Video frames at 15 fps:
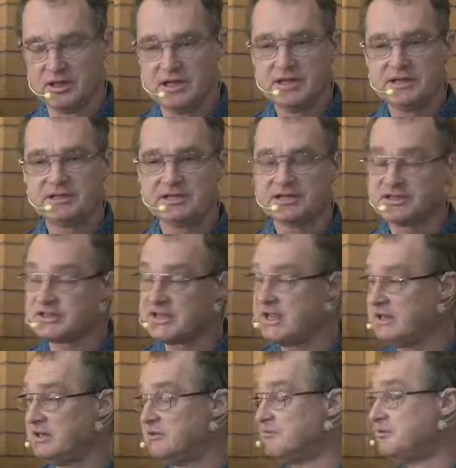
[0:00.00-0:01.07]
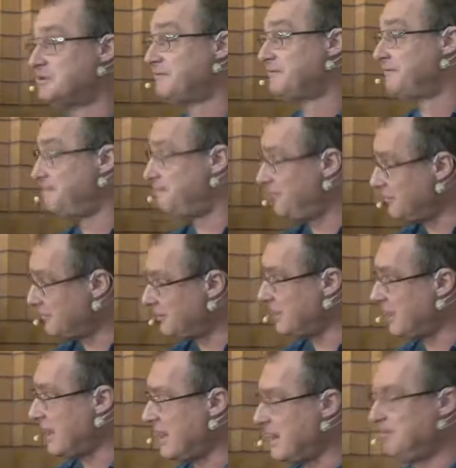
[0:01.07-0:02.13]
is that Satan was very
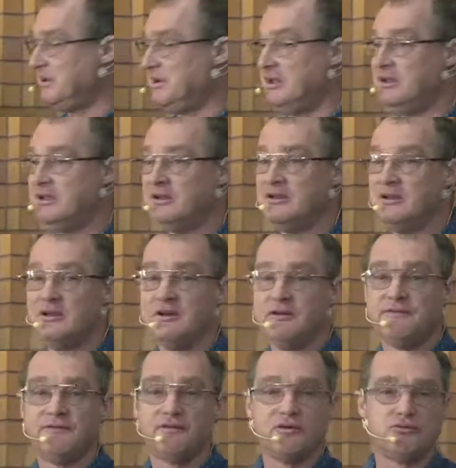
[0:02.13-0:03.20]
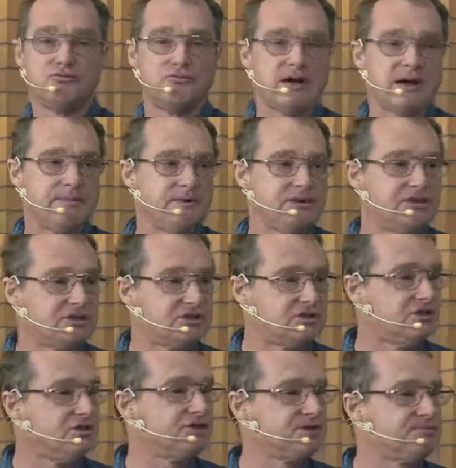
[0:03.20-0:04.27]
happy for rubbish
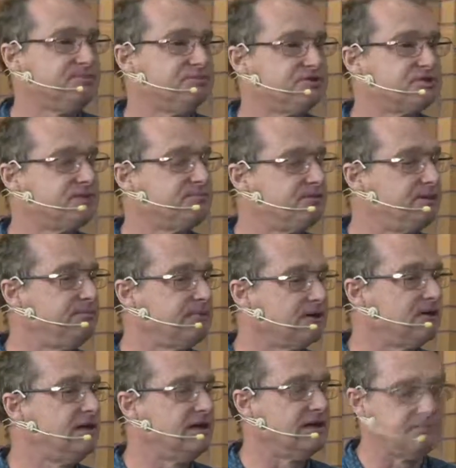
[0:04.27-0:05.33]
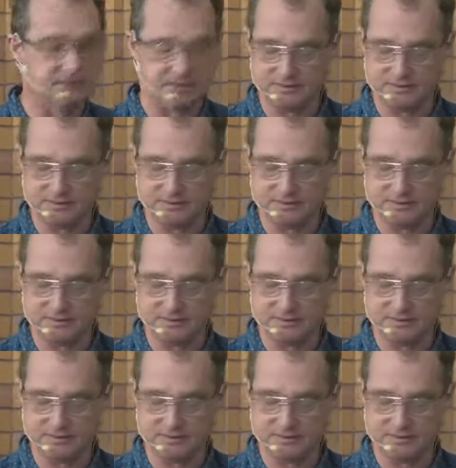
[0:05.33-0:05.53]
gospels to be proclaimed.